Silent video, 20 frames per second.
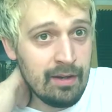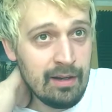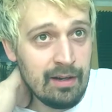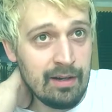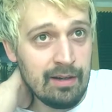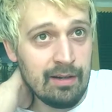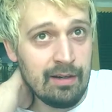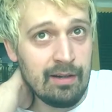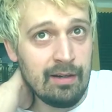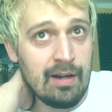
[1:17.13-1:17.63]

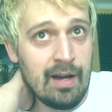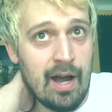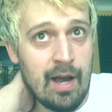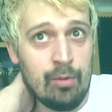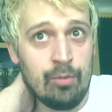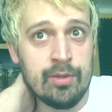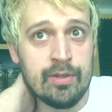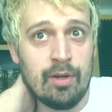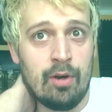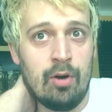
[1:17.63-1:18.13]
I
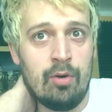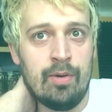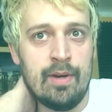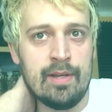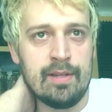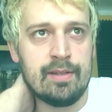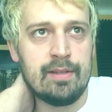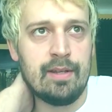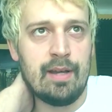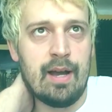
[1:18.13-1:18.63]
was
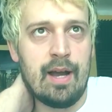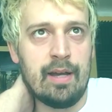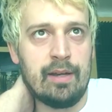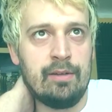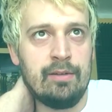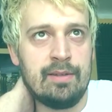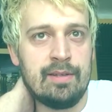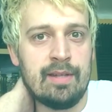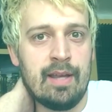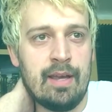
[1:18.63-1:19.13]
always, I
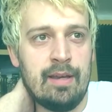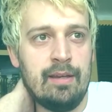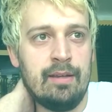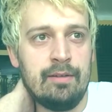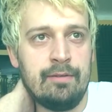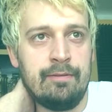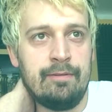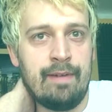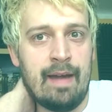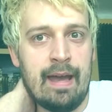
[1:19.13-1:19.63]
could say,
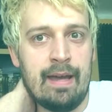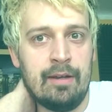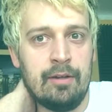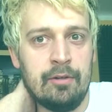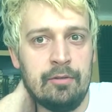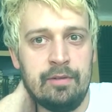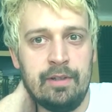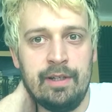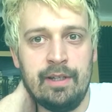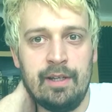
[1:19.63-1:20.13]
a fan
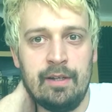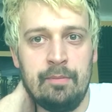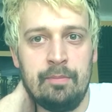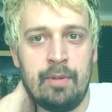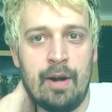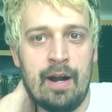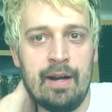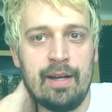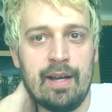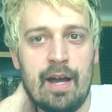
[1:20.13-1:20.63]
of Linkin
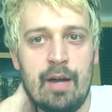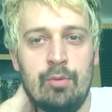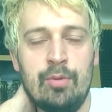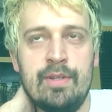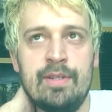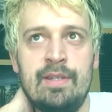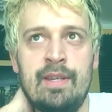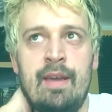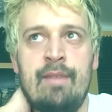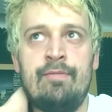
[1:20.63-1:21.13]
Park. I
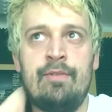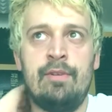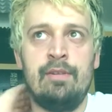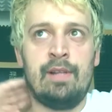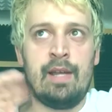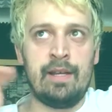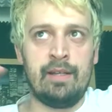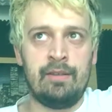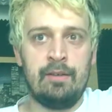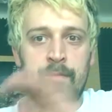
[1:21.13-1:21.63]
was never
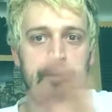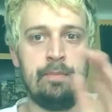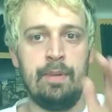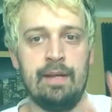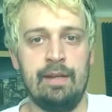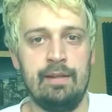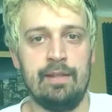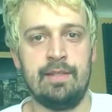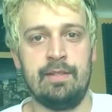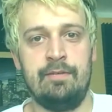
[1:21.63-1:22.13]
the
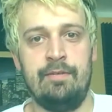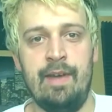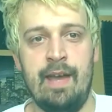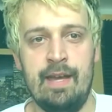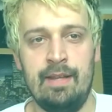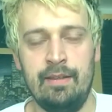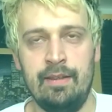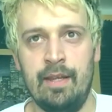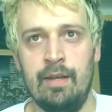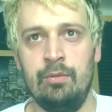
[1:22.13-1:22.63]
biggest
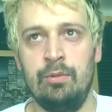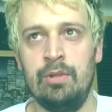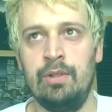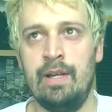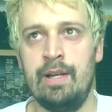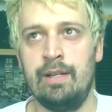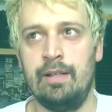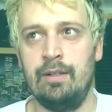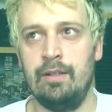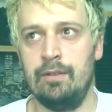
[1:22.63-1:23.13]
fan. They were
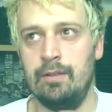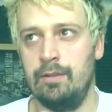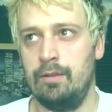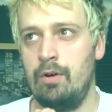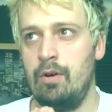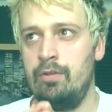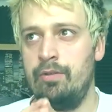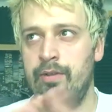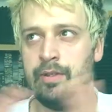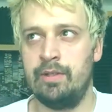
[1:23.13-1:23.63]

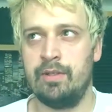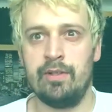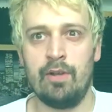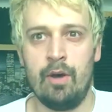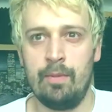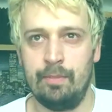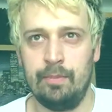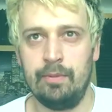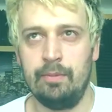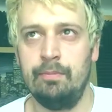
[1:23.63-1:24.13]
on the
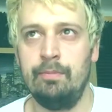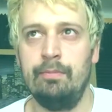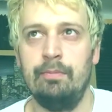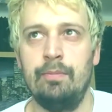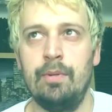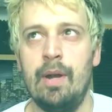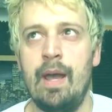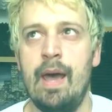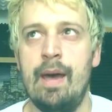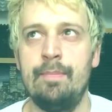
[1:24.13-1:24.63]

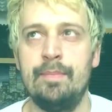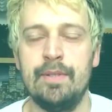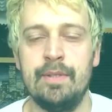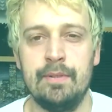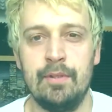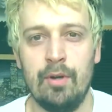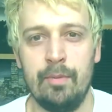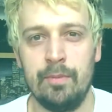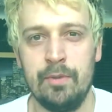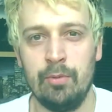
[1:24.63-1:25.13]
perhaps
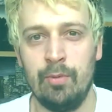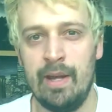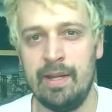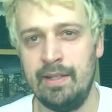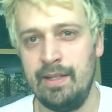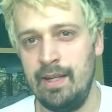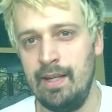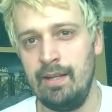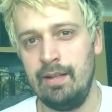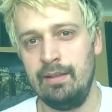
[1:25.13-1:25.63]
top
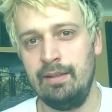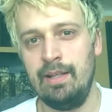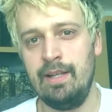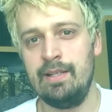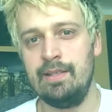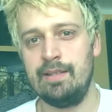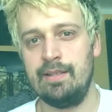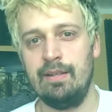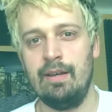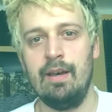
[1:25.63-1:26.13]
20
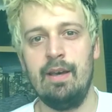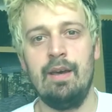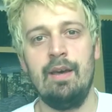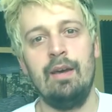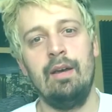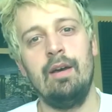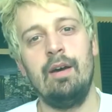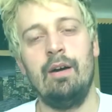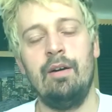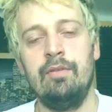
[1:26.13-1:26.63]
list
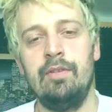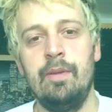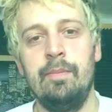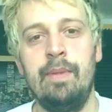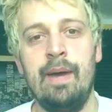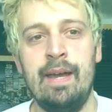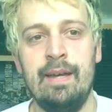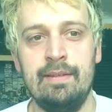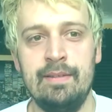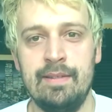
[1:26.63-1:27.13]
of the
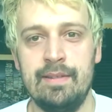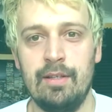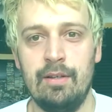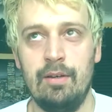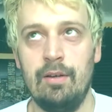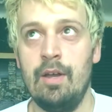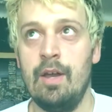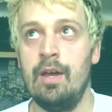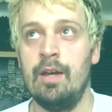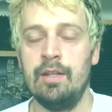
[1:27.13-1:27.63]
bands.
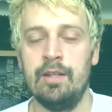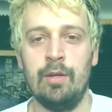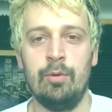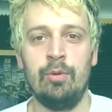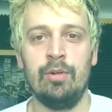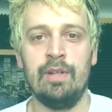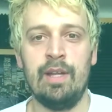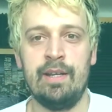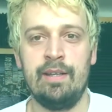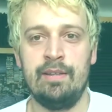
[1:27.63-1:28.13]
They
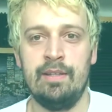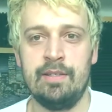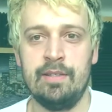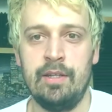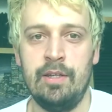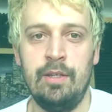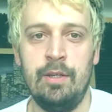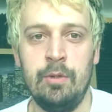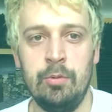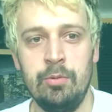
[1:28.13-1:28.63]
were this
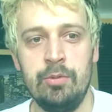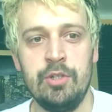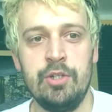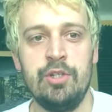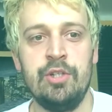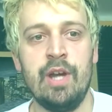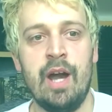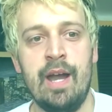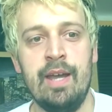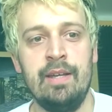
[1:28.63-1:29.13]
huge
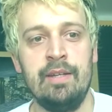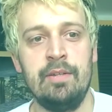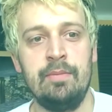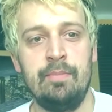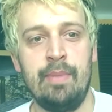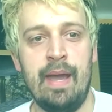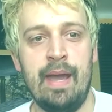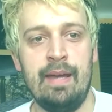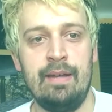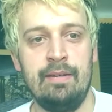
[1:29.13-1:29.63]
giant
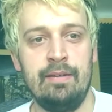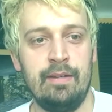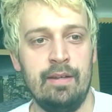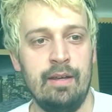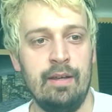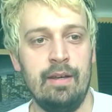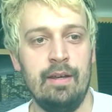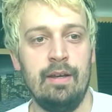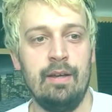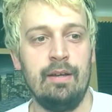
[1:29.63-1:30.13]
band
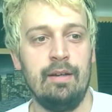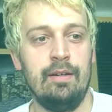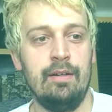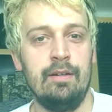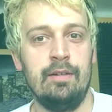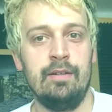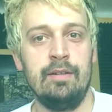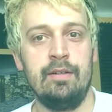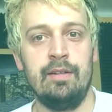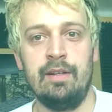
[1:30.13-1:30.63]

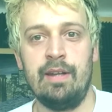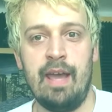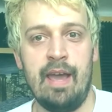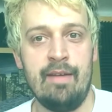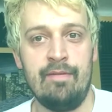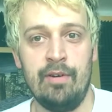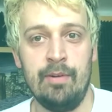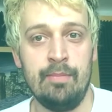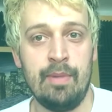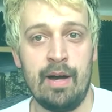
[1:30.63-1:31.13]
that
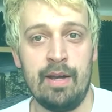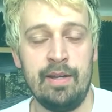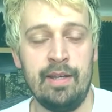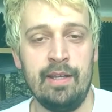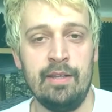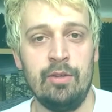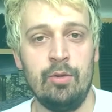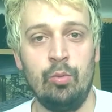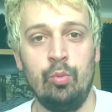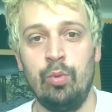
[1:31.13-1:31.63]
everybody
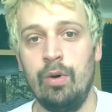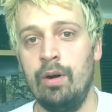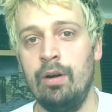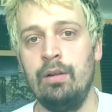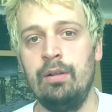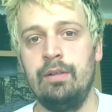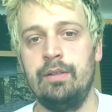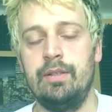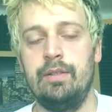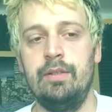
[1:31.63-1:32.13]
in the
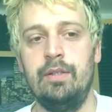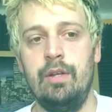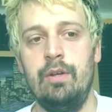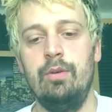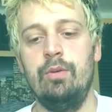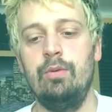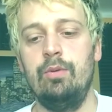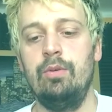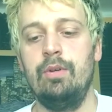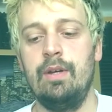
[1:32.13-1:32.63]
world
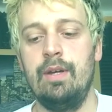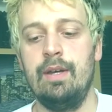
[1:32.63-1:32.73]
knew,